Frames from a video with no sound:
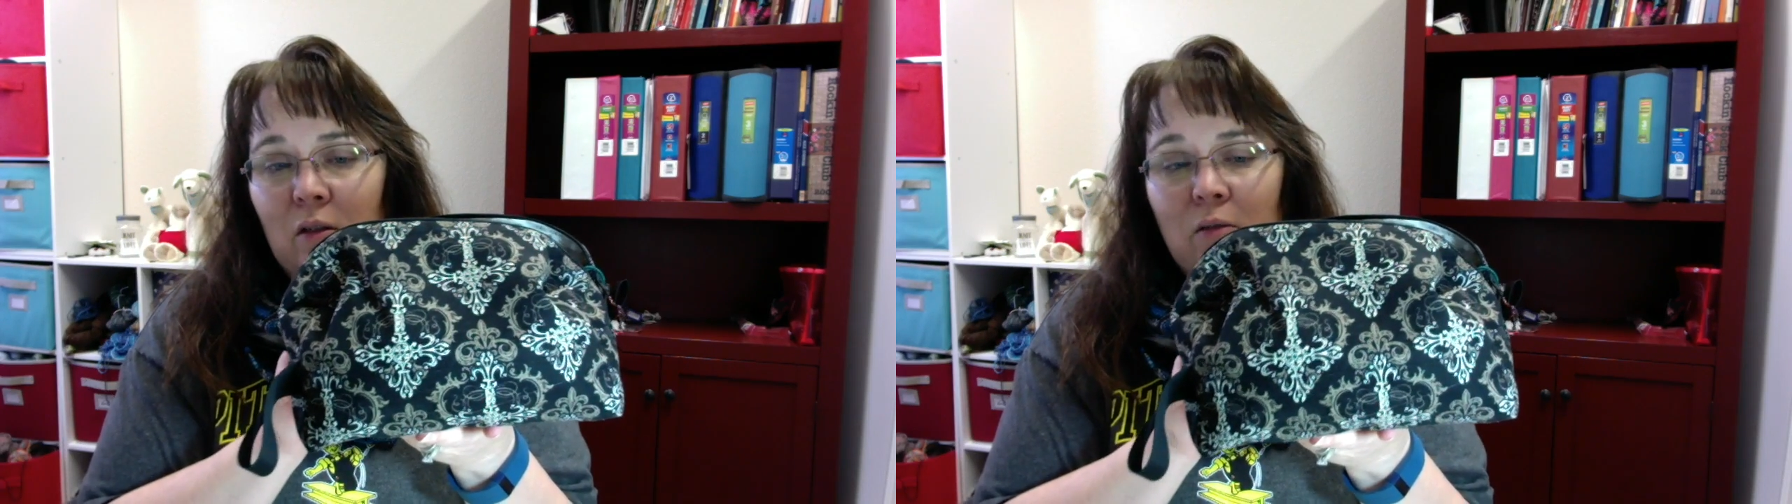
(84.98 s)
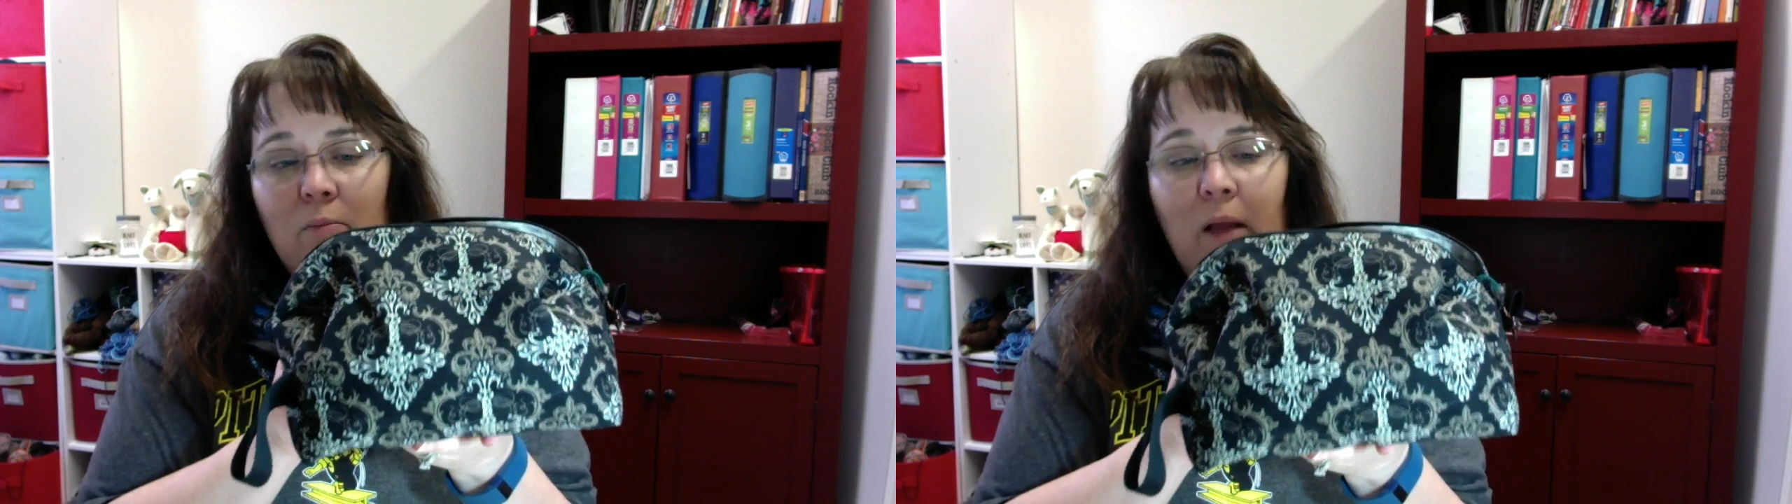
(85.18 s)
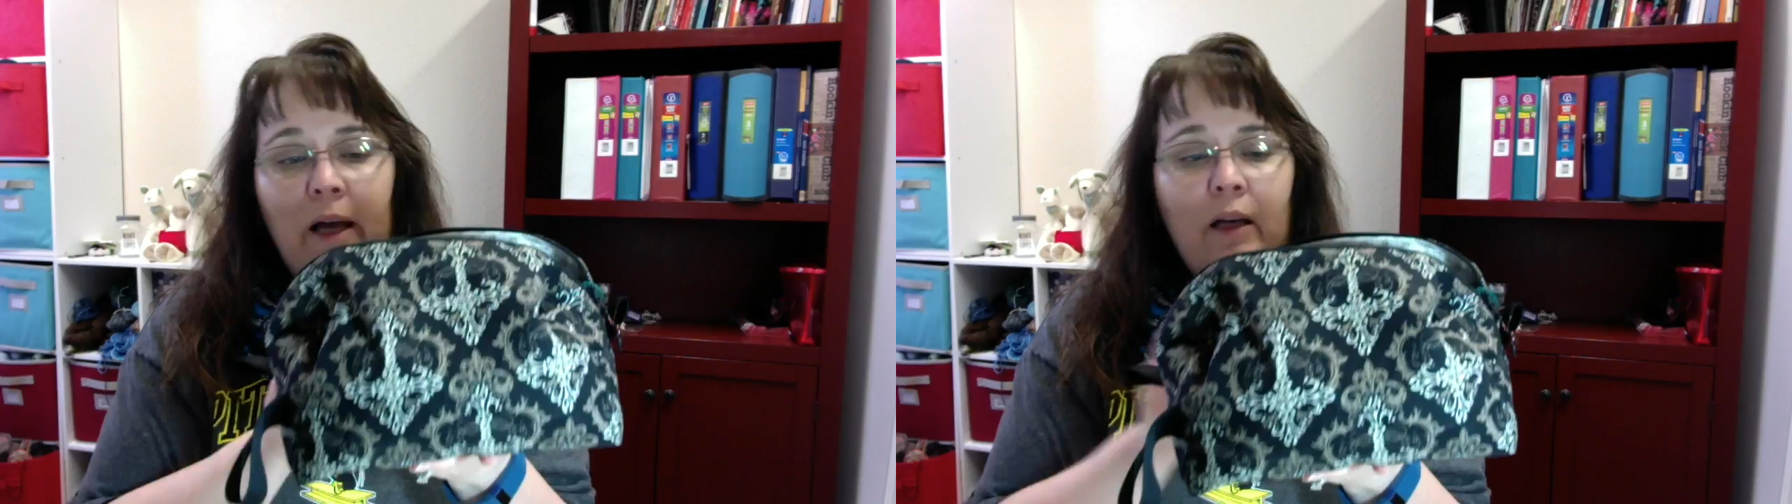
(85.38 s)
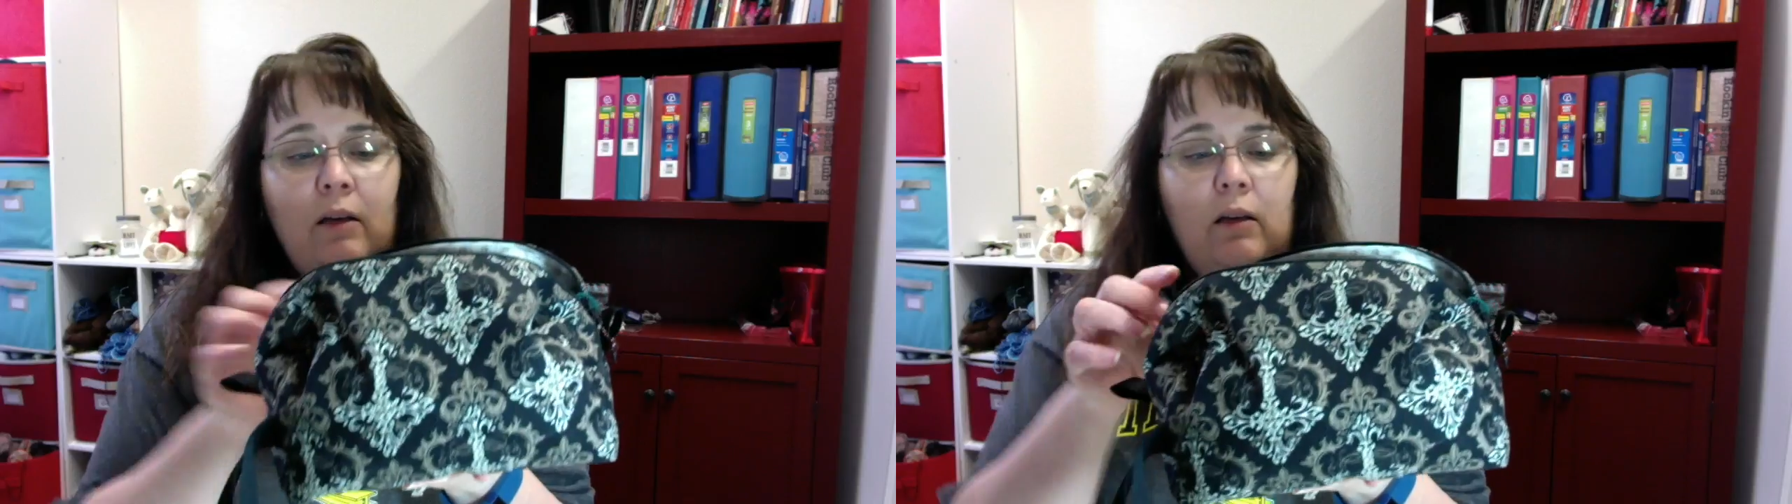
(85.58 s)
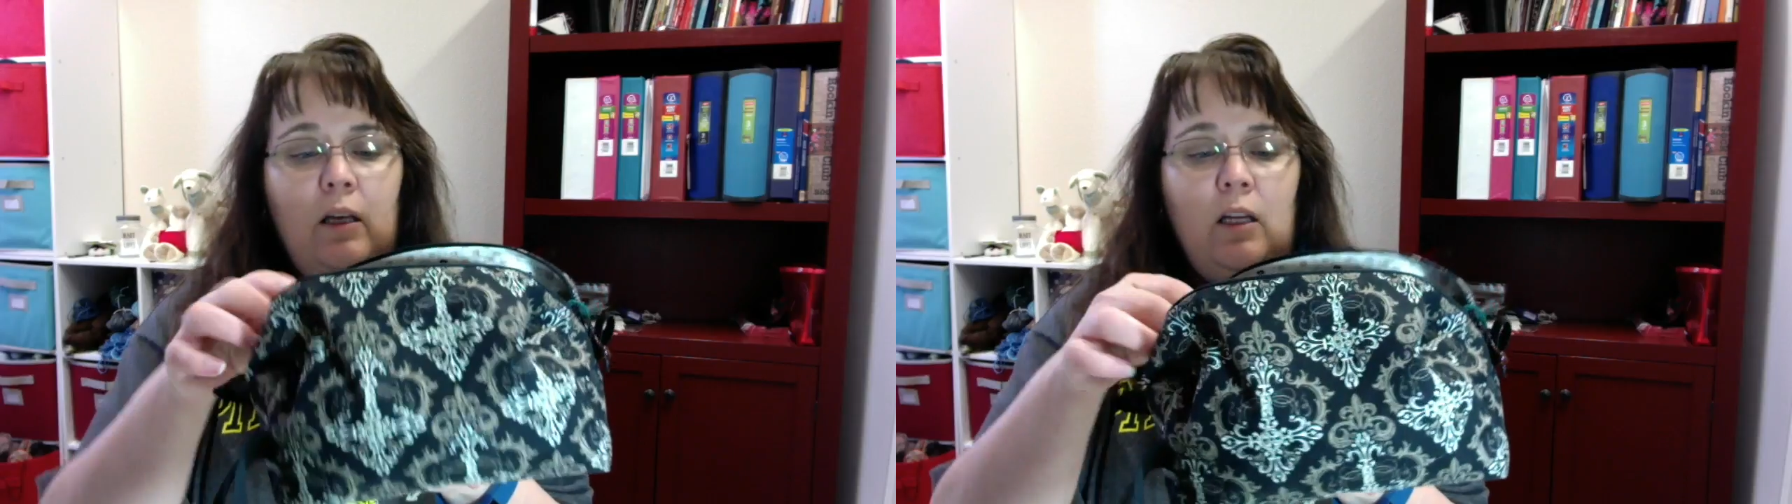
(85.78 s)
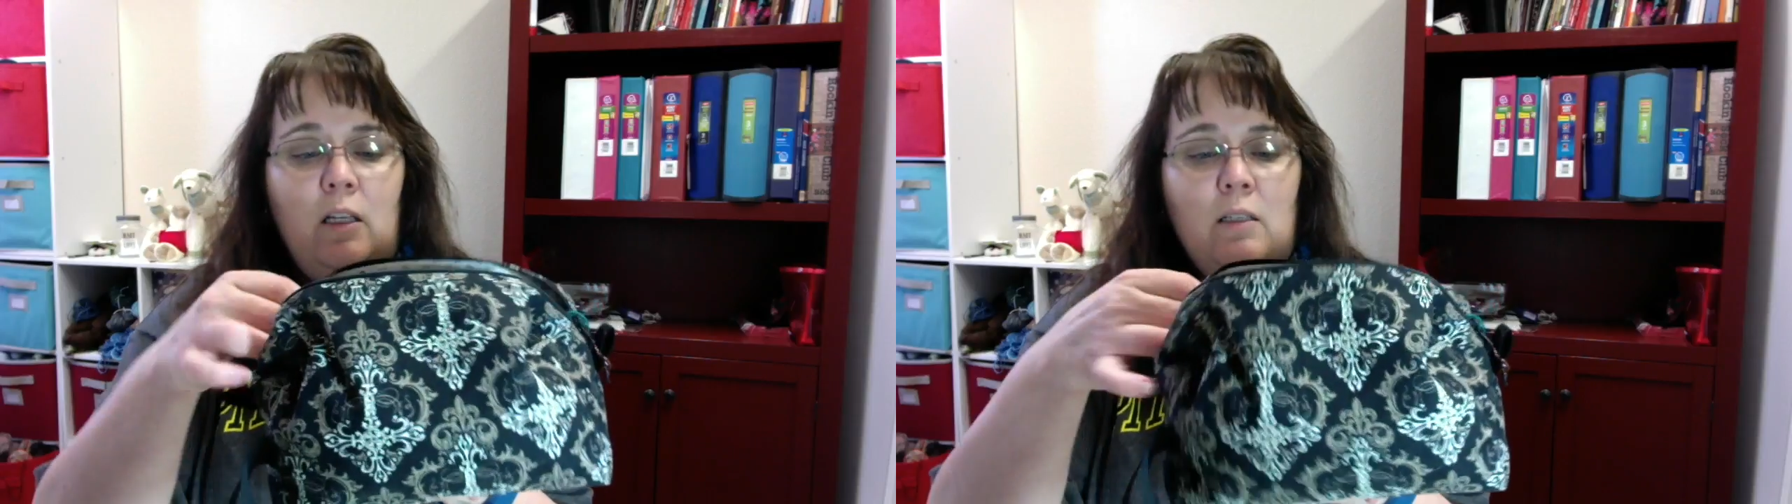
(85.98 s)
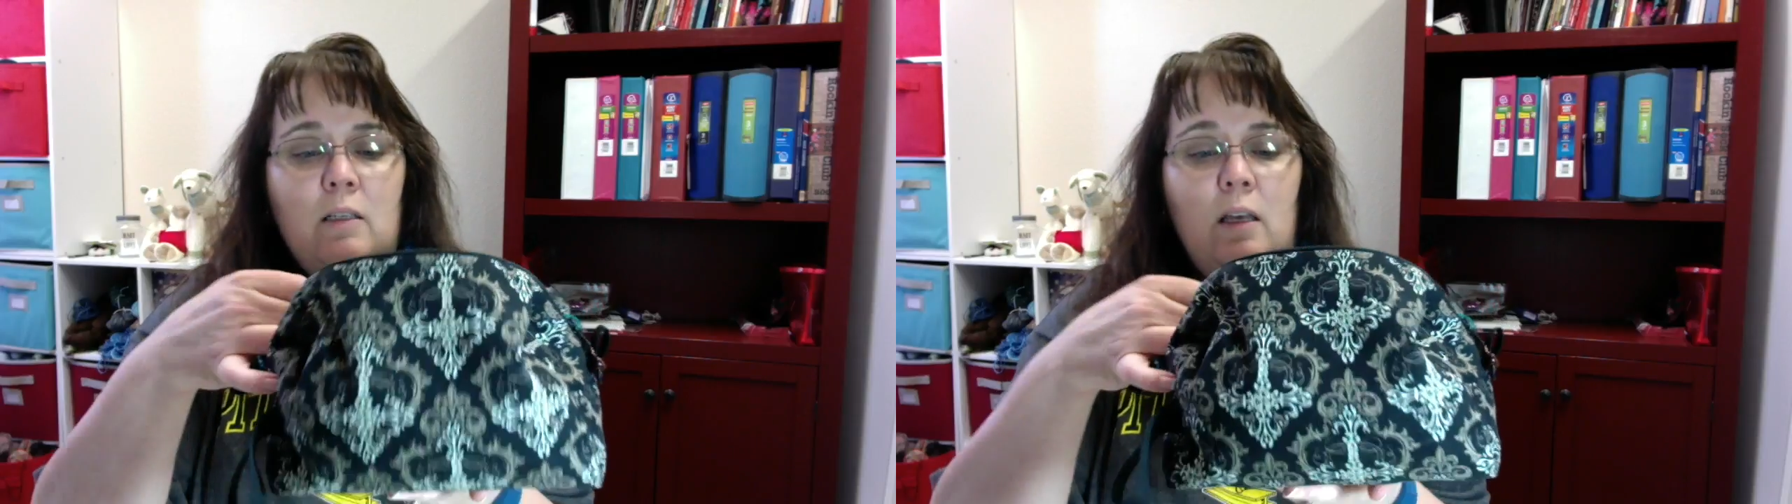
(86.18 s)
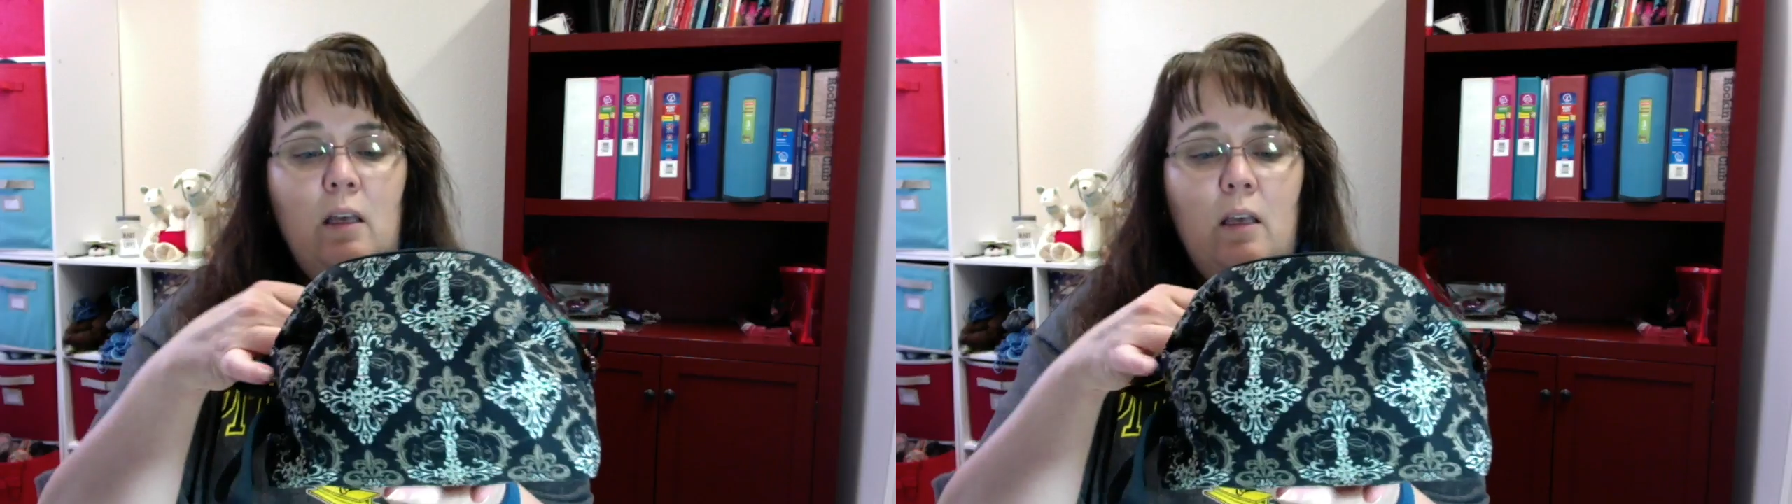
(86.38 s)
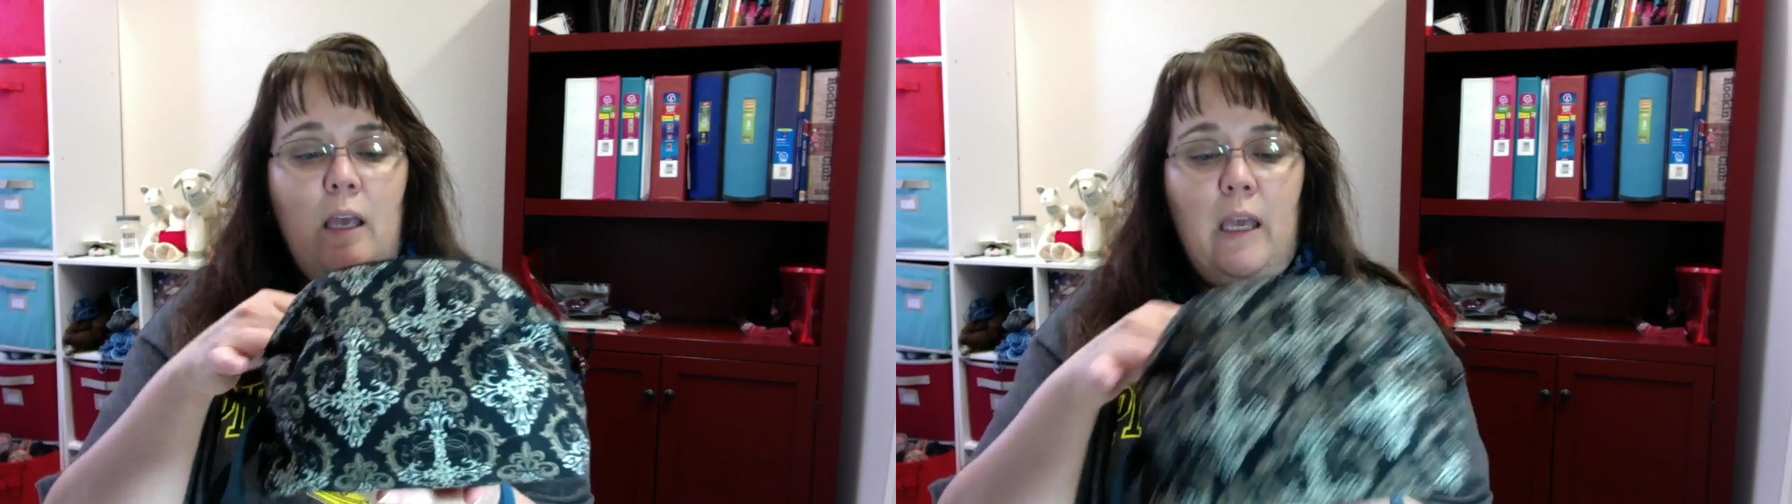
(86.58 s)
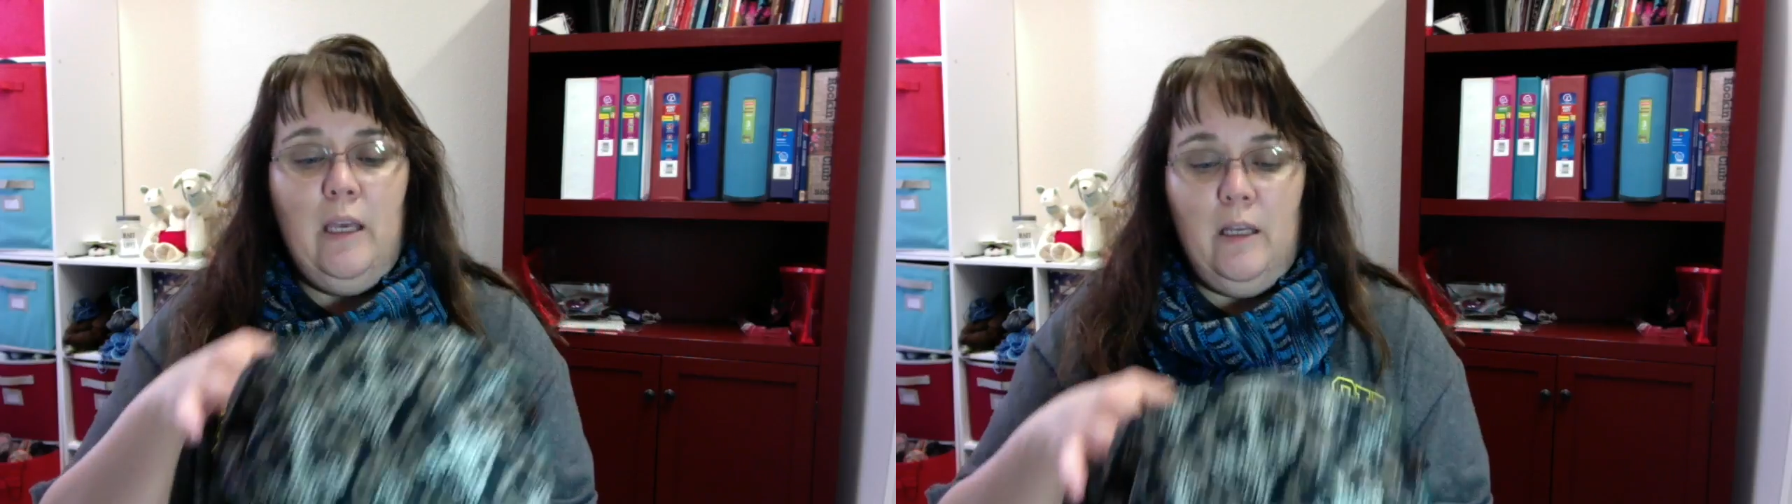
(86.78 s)
black in it.
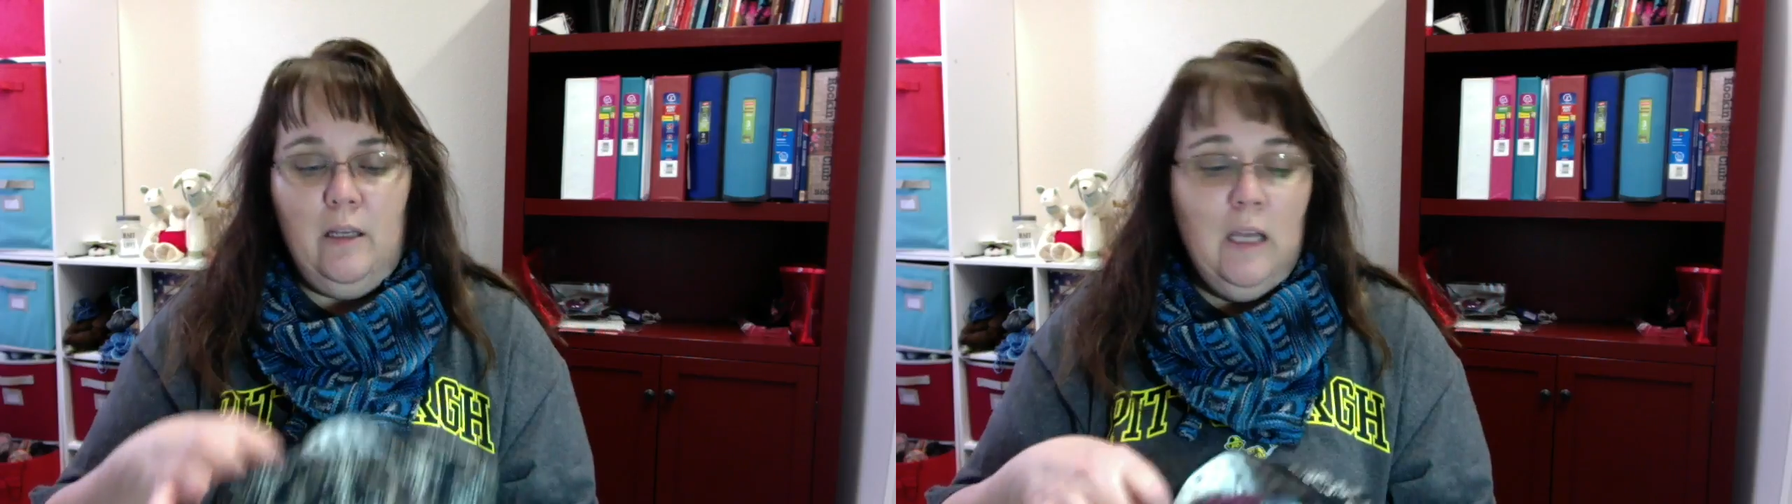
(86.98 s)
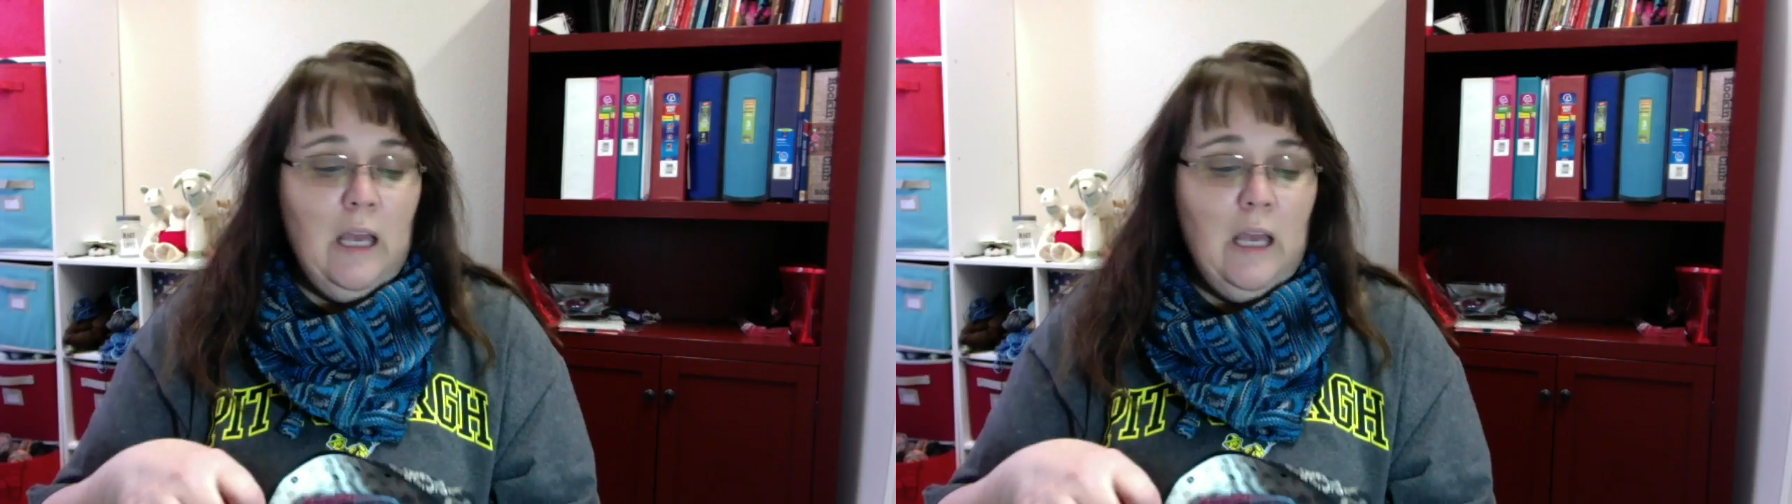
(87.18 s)
And